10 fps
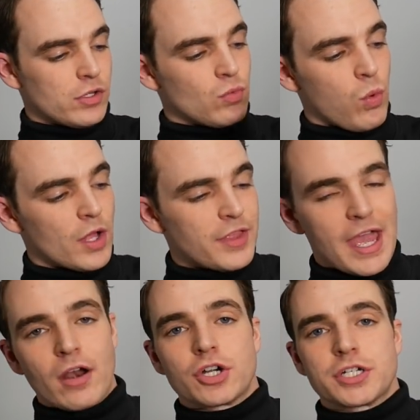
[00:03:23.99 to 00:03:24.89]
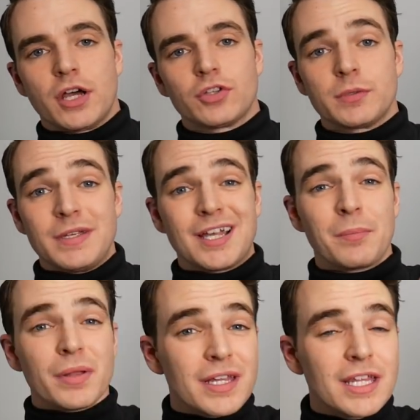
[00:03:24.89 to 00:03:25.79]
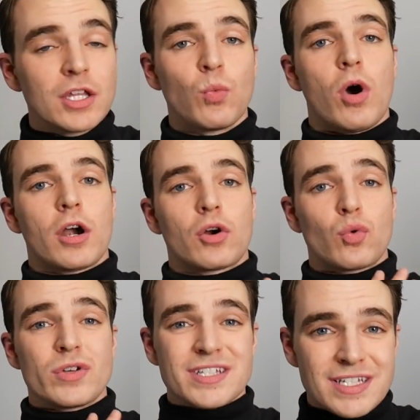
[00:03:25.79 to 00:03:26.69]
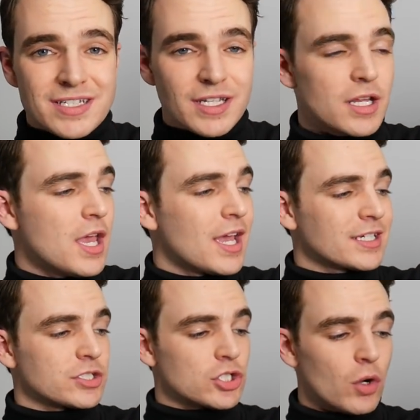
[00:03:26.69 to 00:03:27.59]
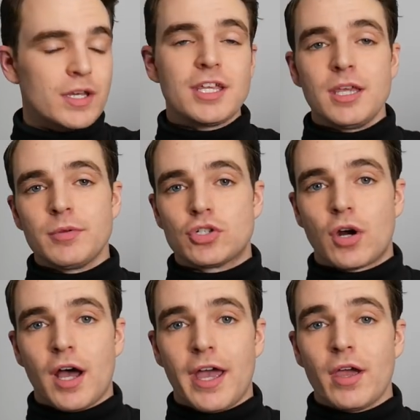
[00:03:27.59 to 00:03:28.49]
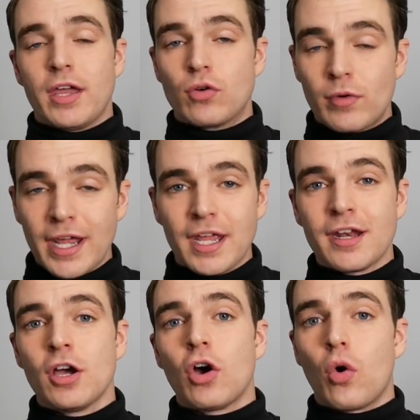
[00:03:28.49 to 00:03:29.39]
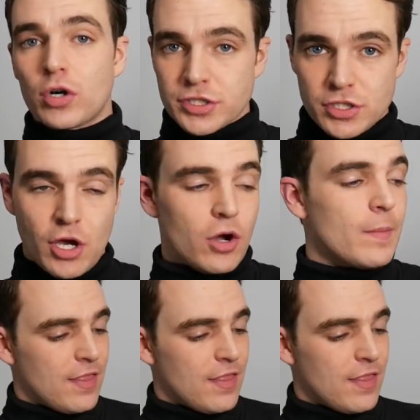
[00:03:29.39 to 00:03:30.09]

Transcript: You want the outer shell to be completely water resistant because it's going to keep you dry in rain or snow.